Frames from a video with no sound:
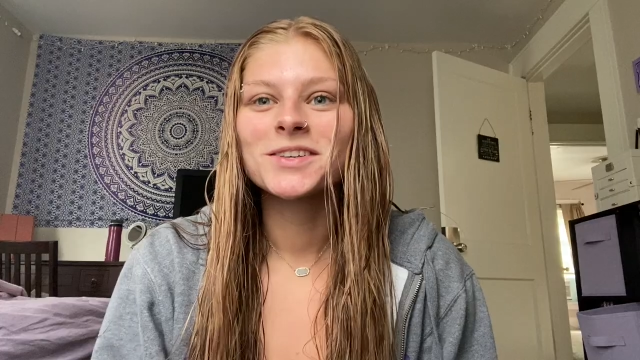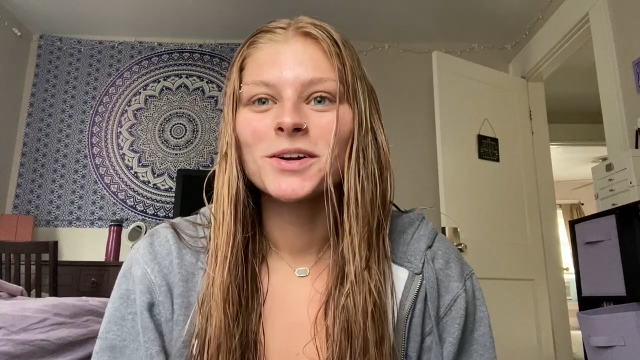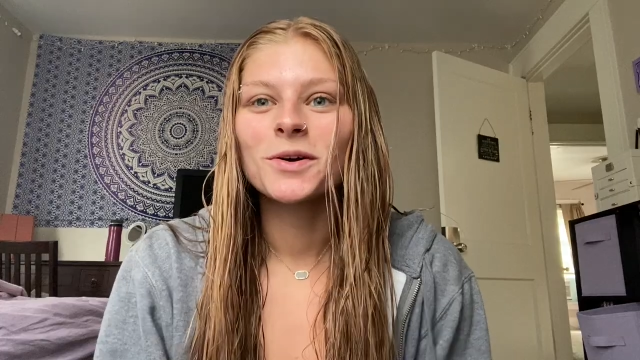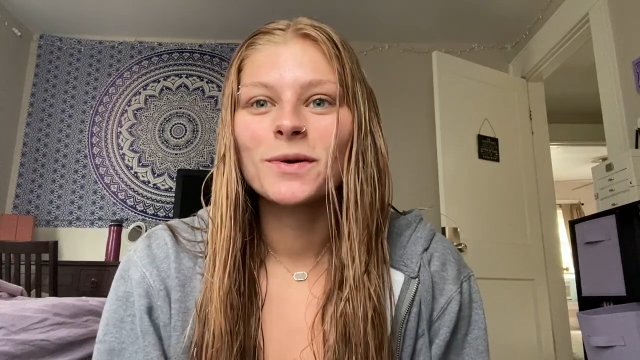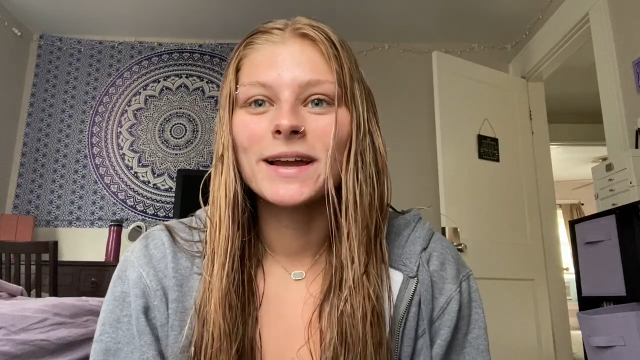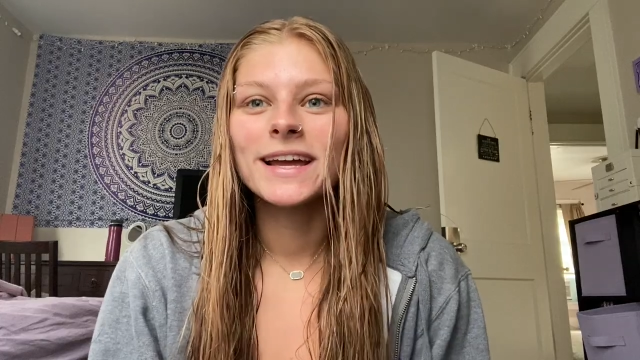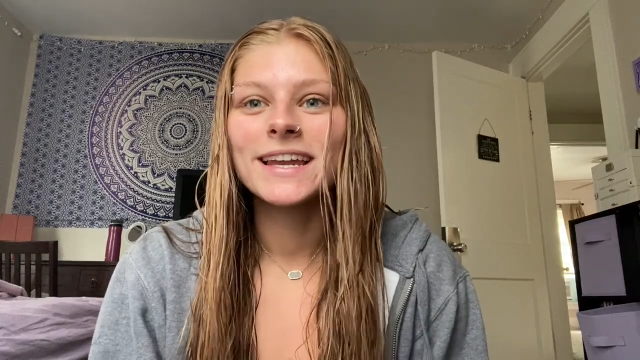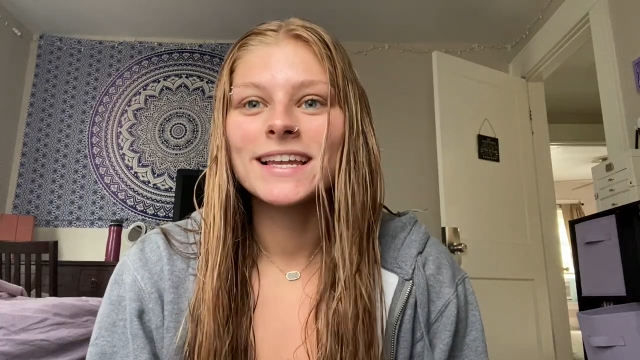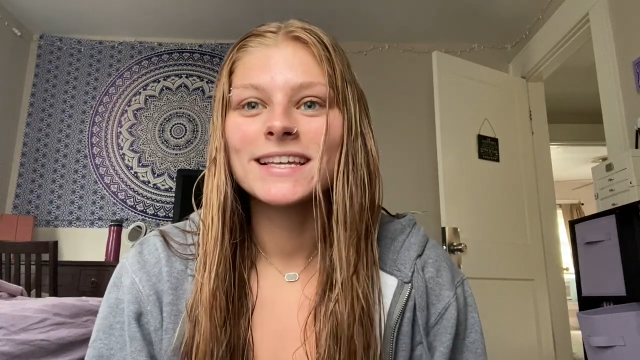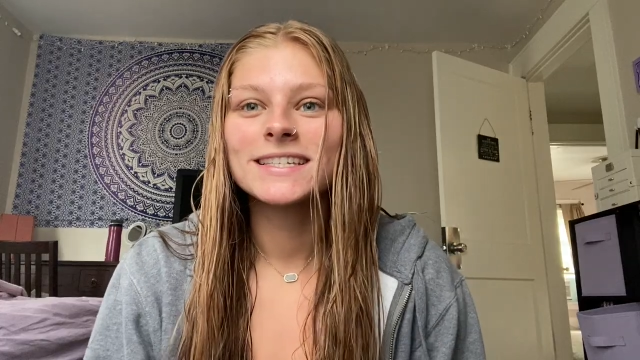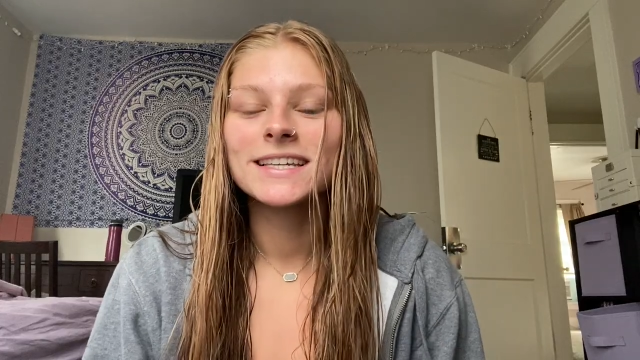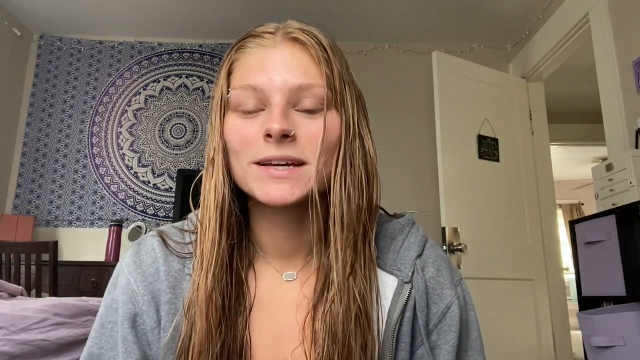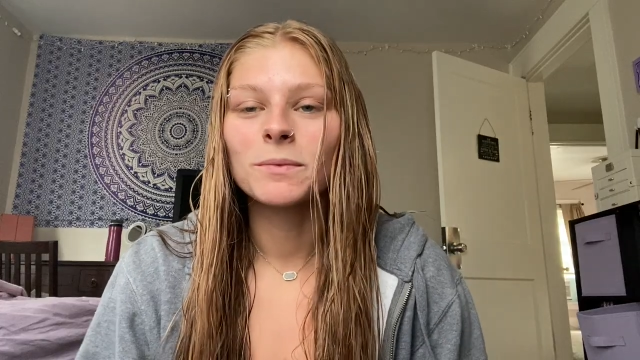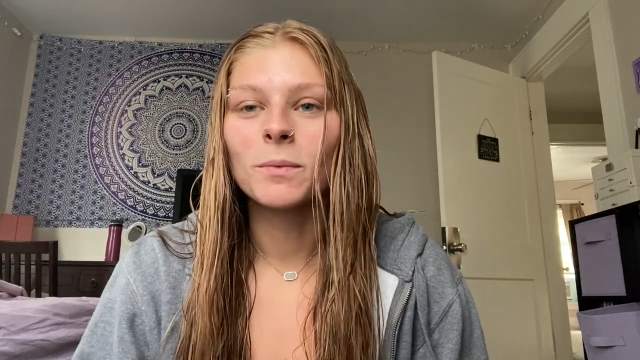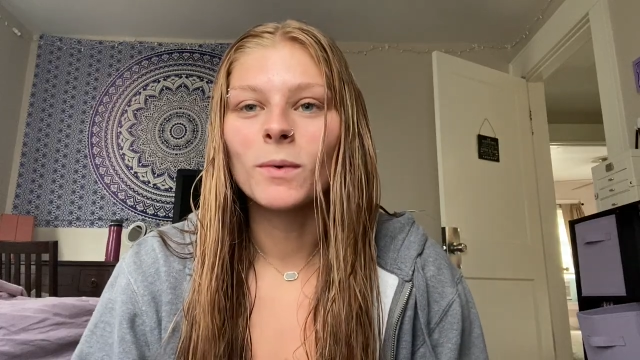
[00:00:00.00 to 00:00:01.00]
So it
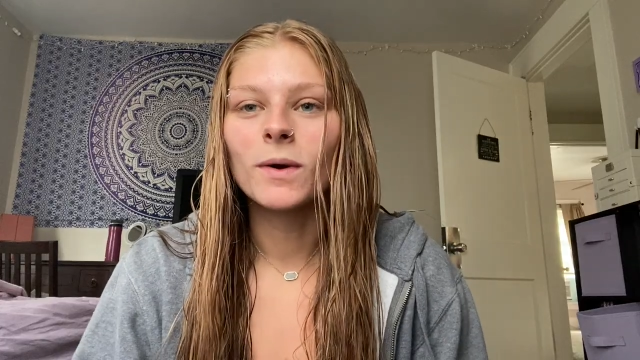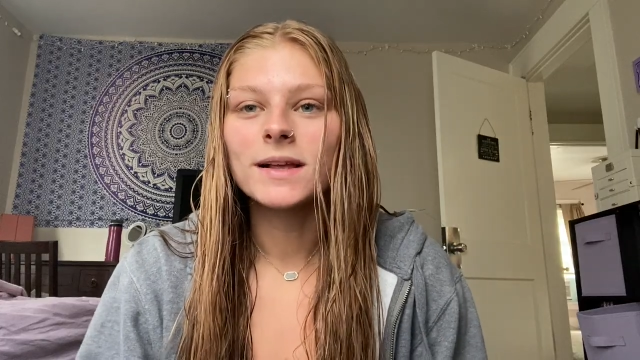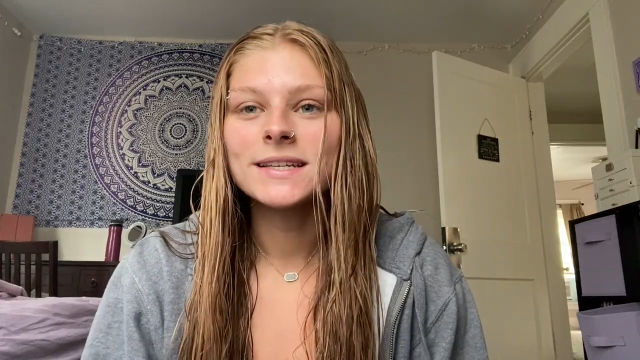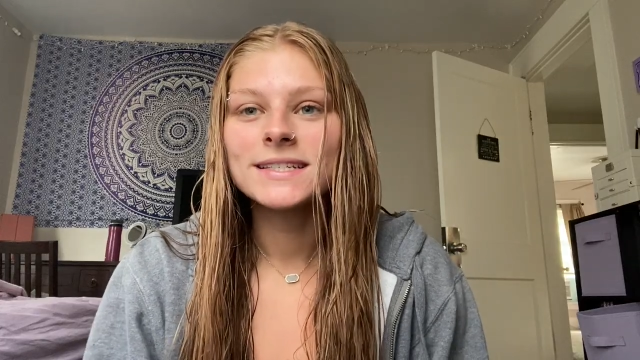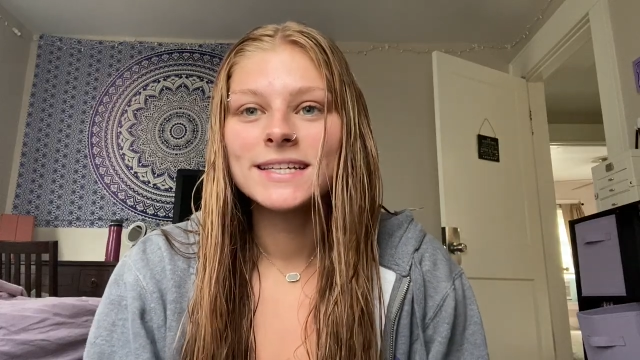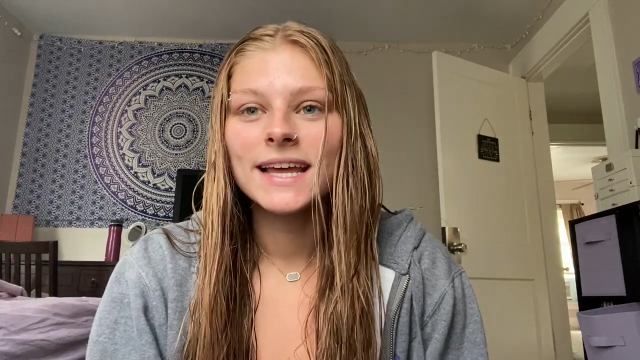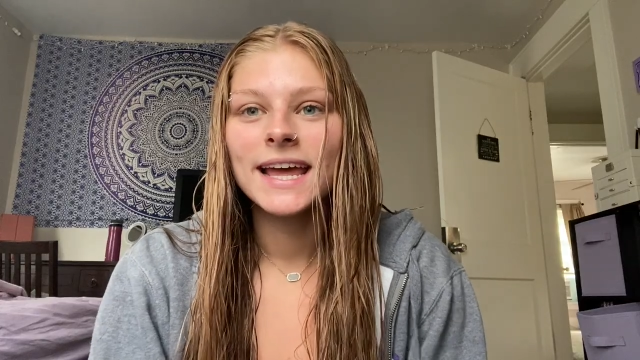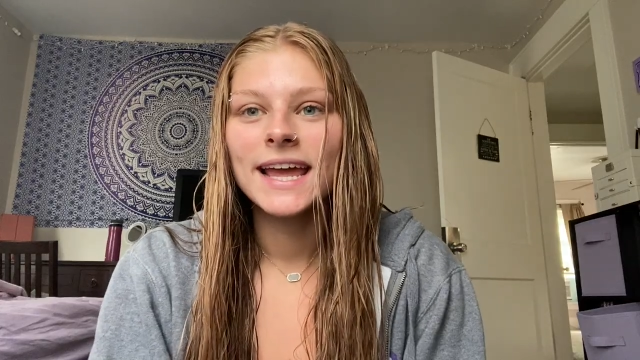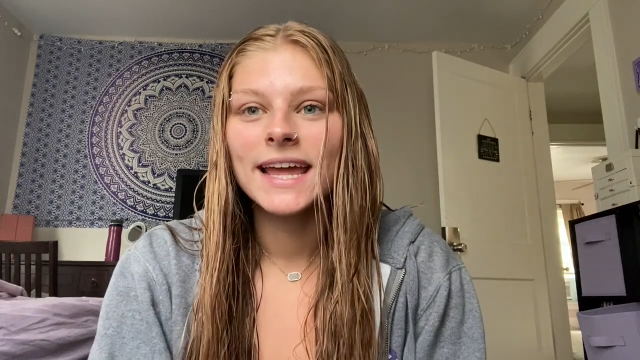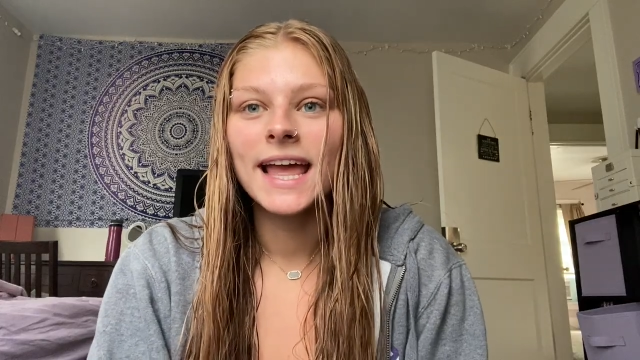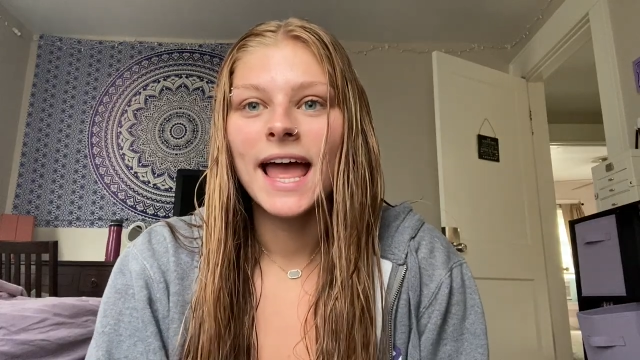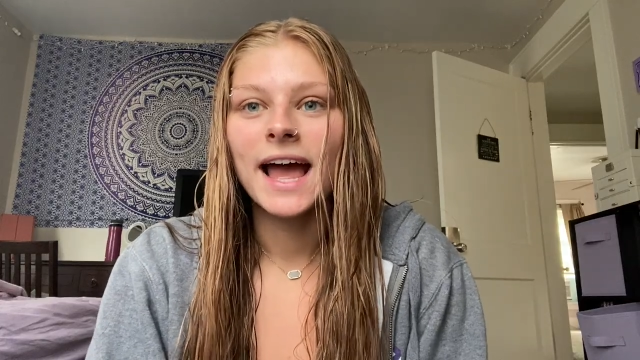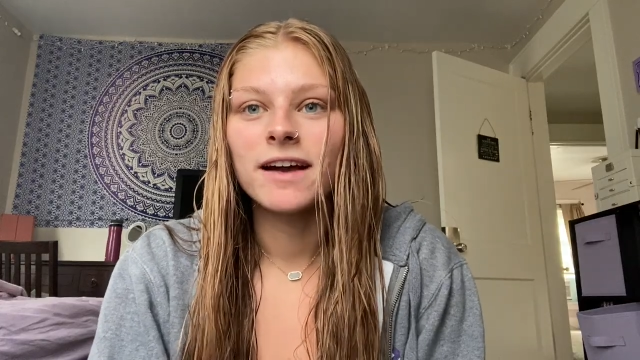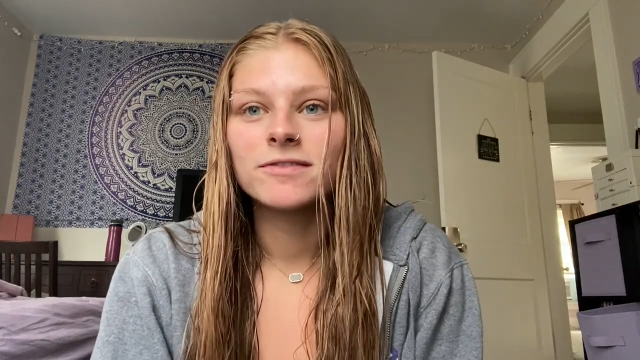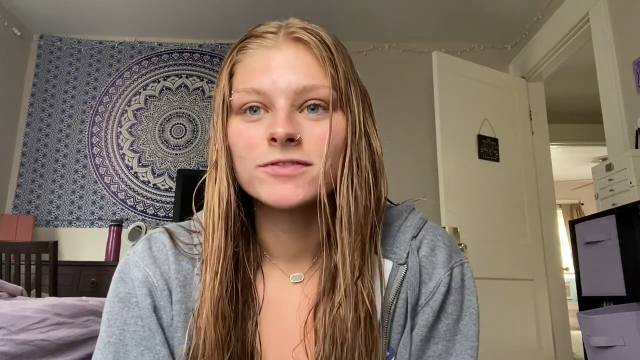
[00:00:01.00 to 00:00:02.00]
is one day
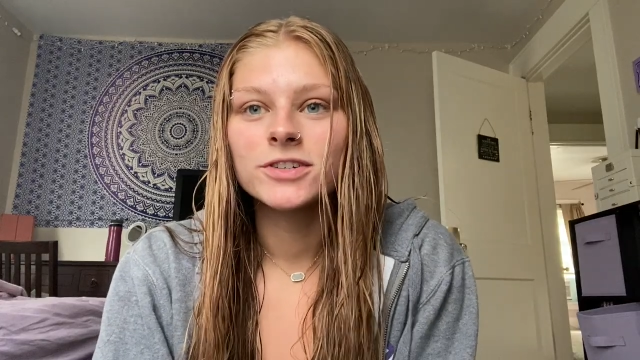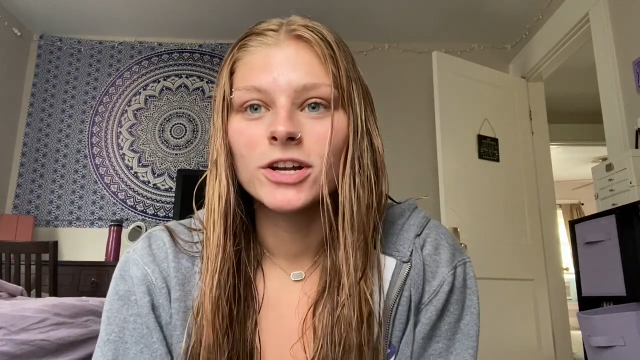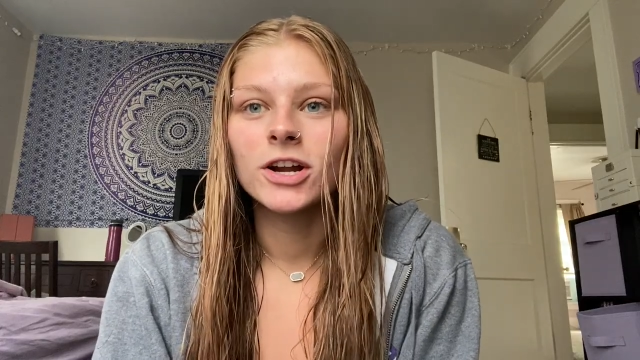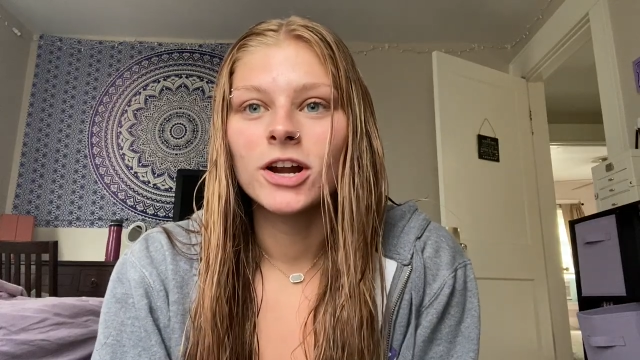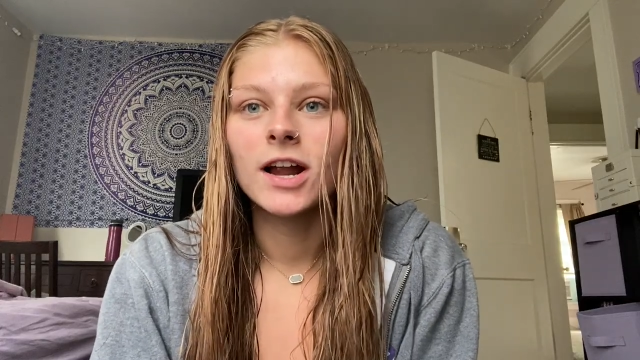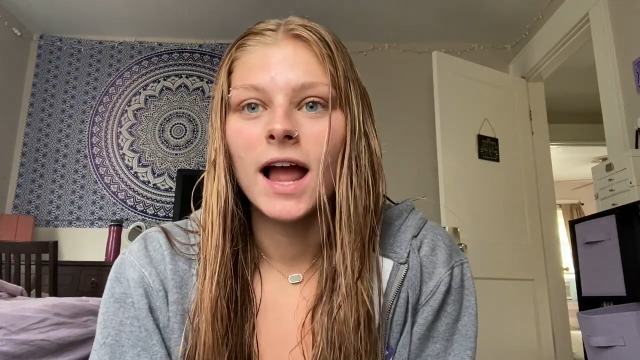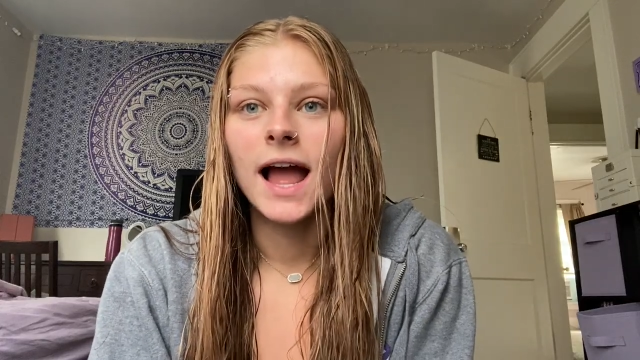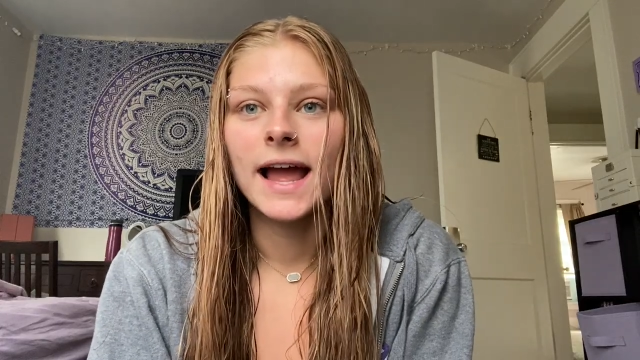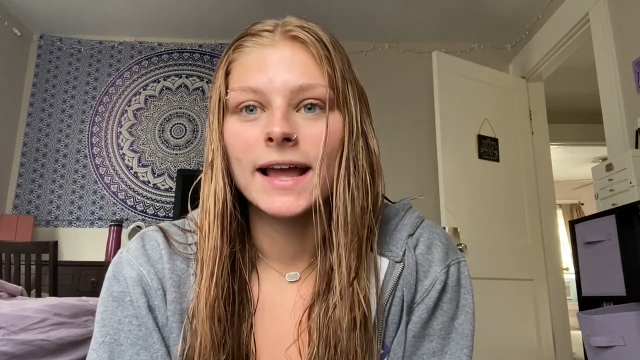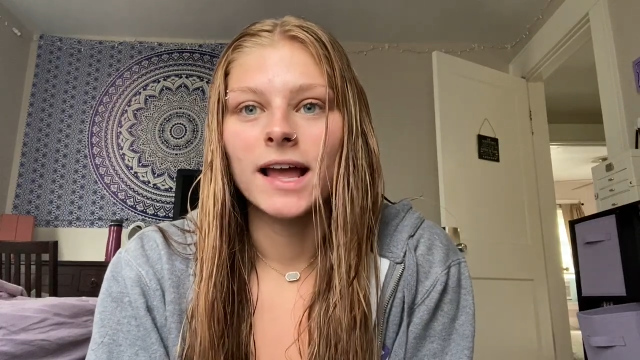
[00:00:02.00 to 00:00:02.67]
after I